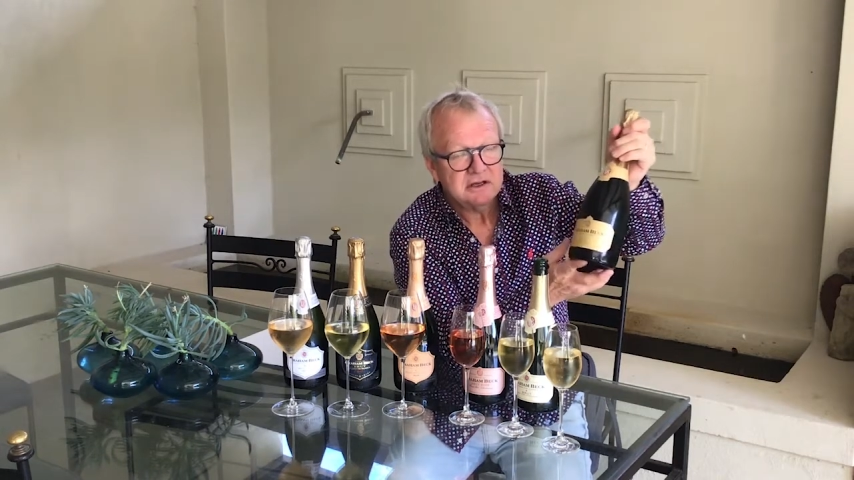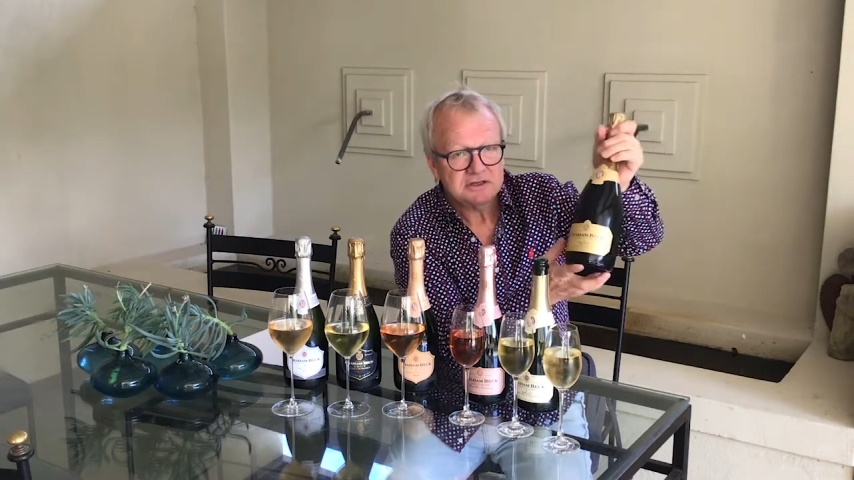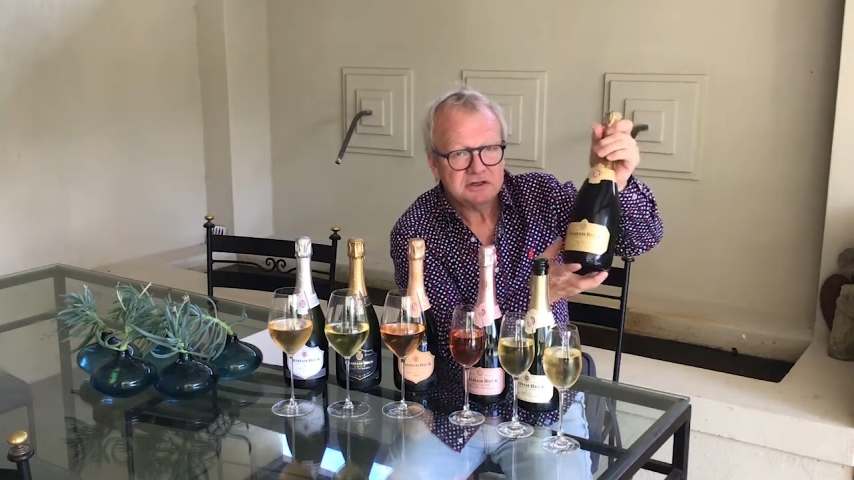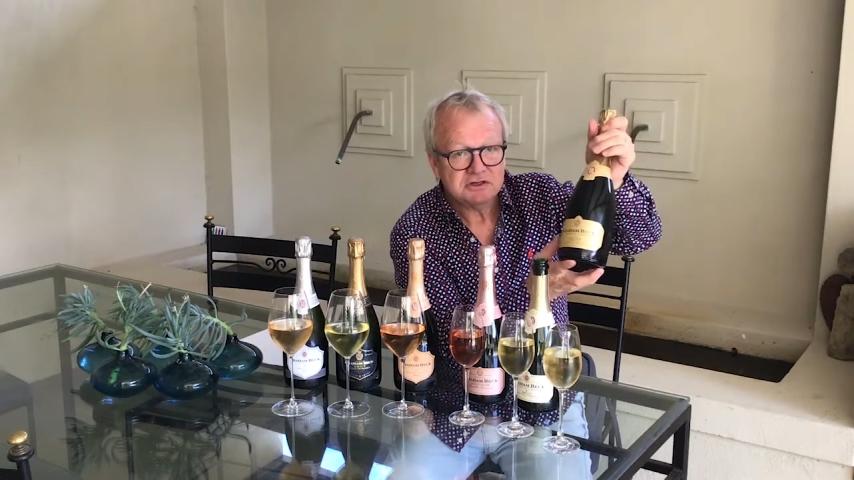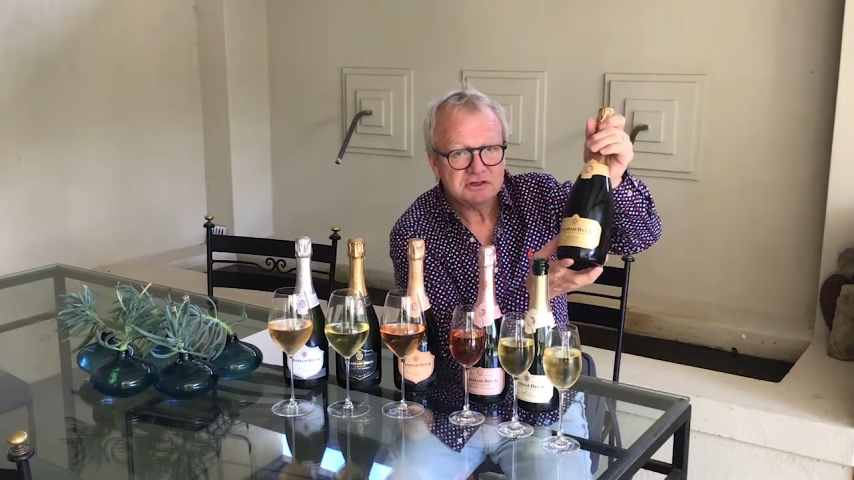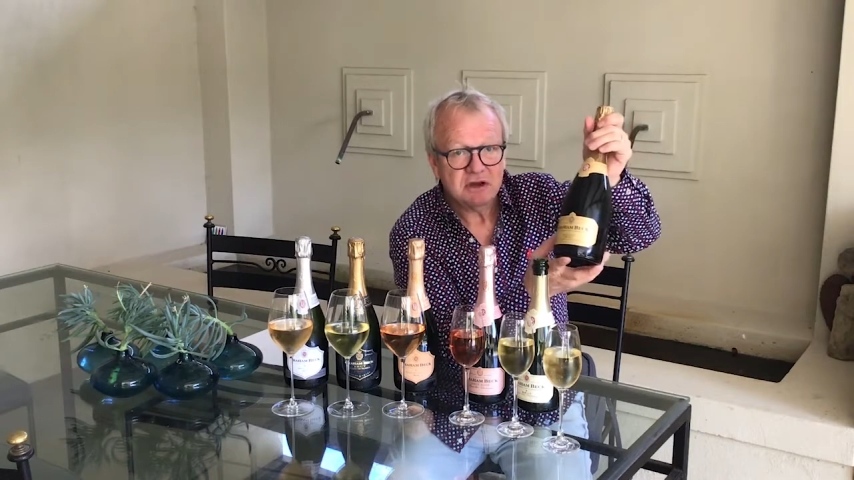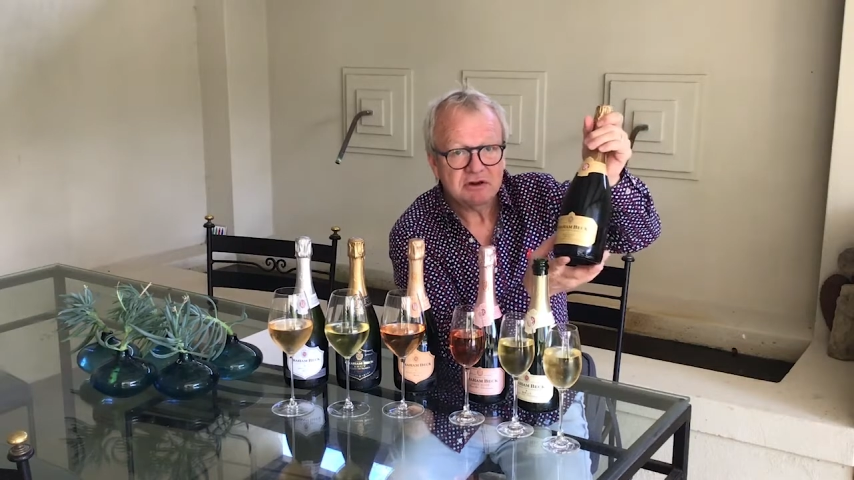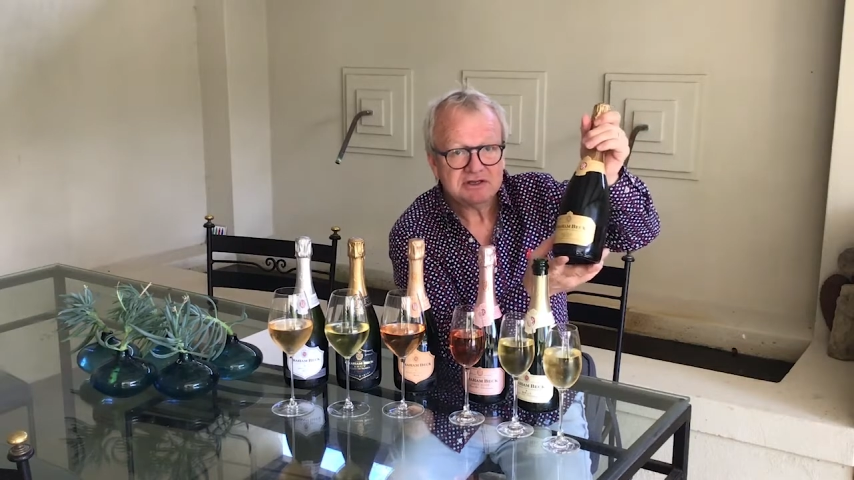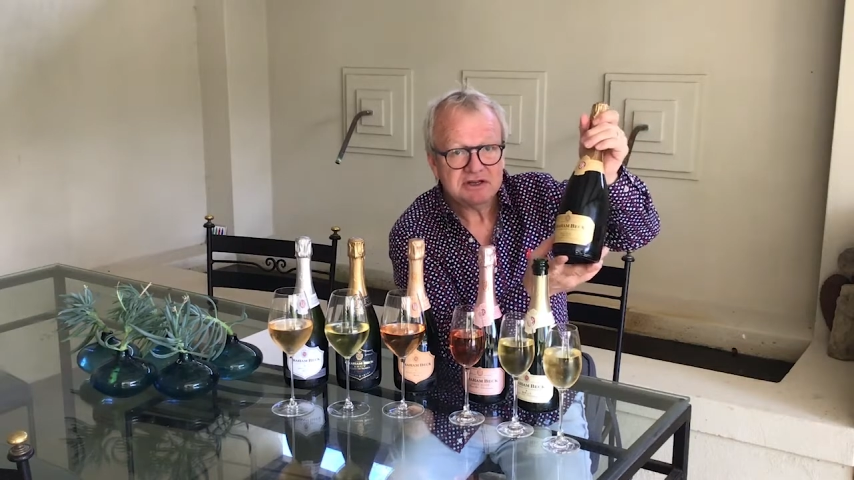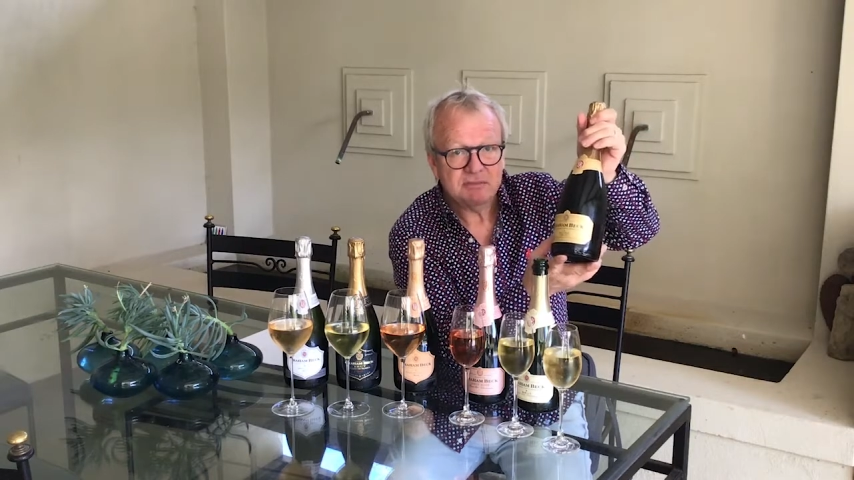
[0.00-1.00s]
So it's
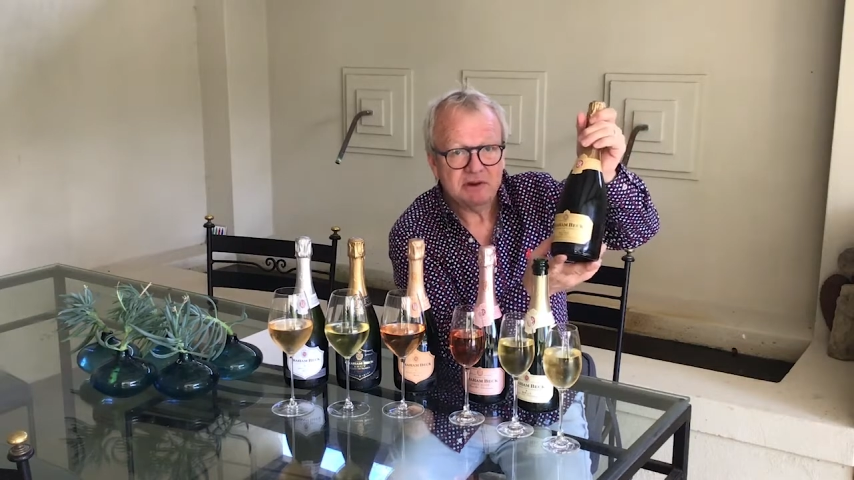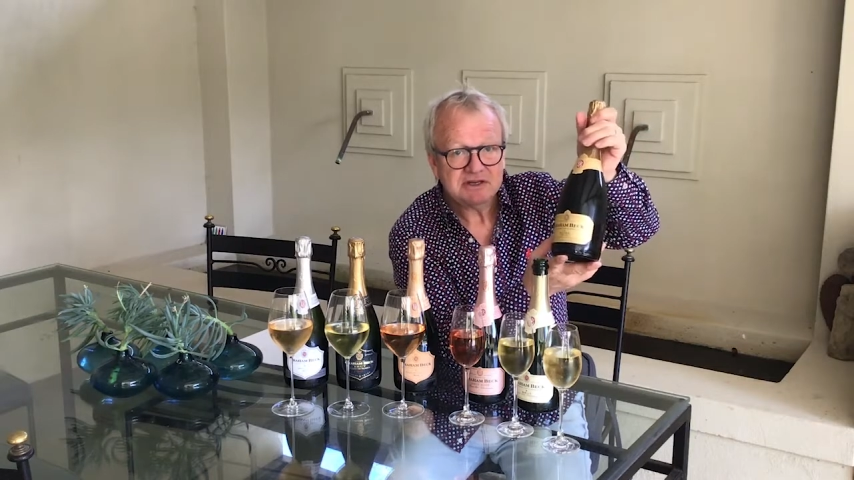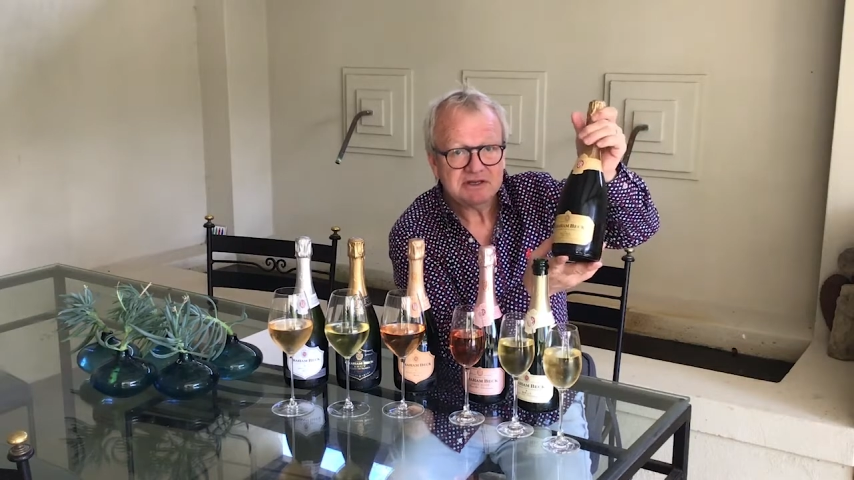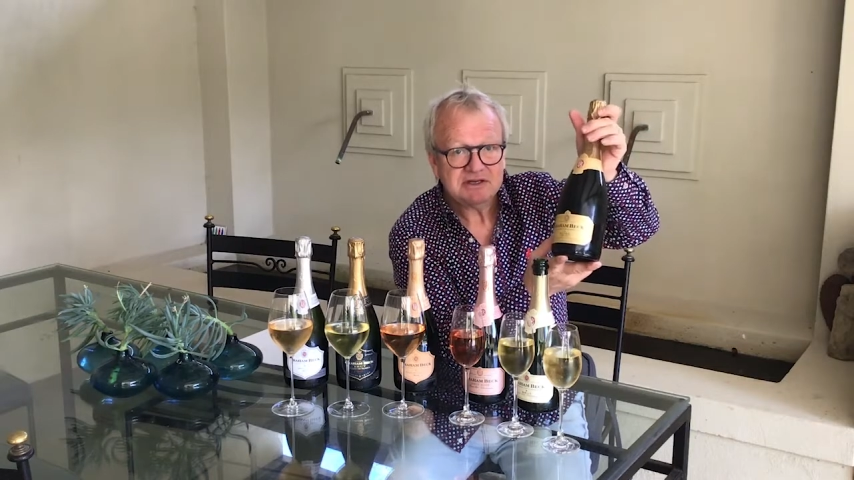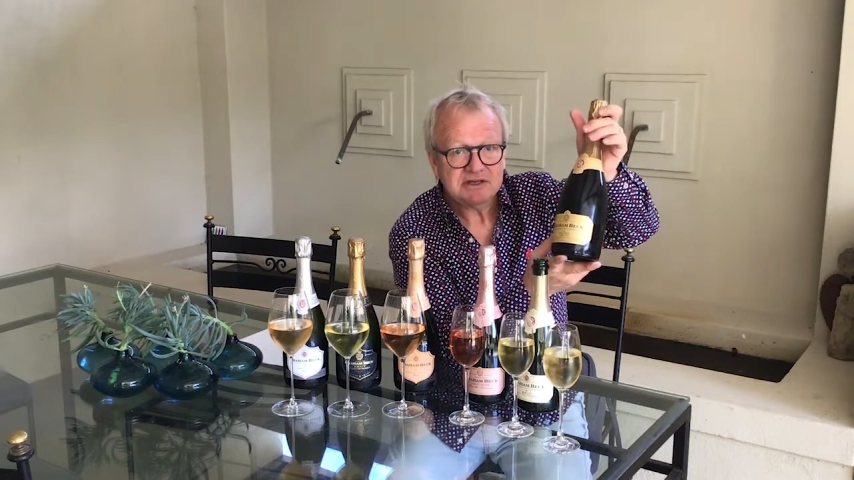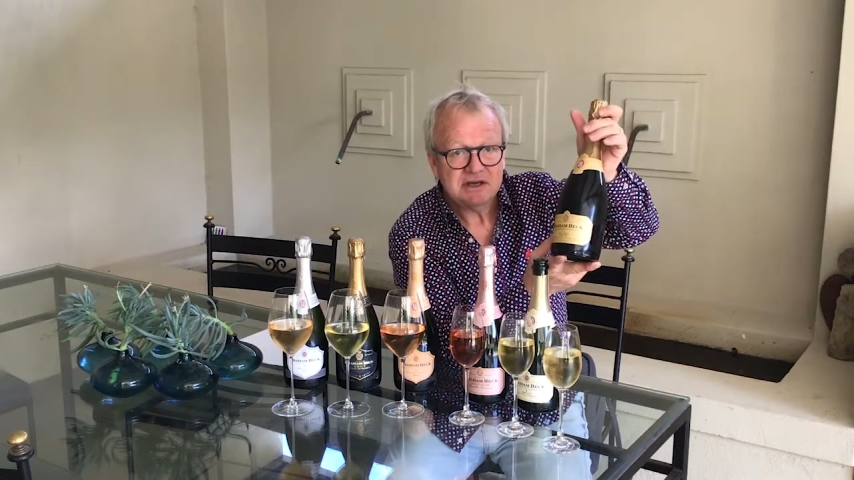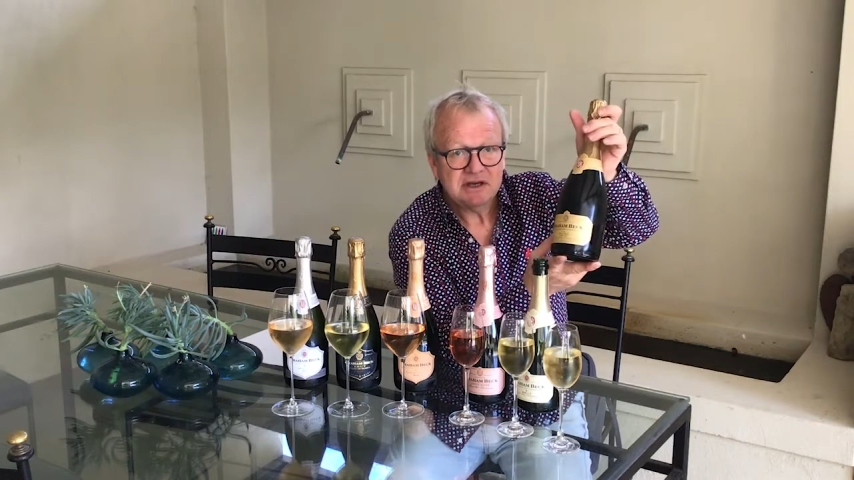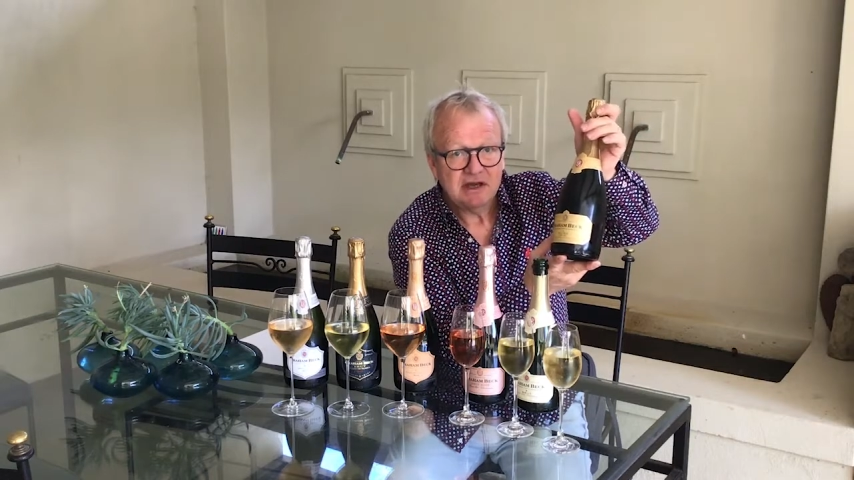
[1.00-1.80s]
known as the Bliss,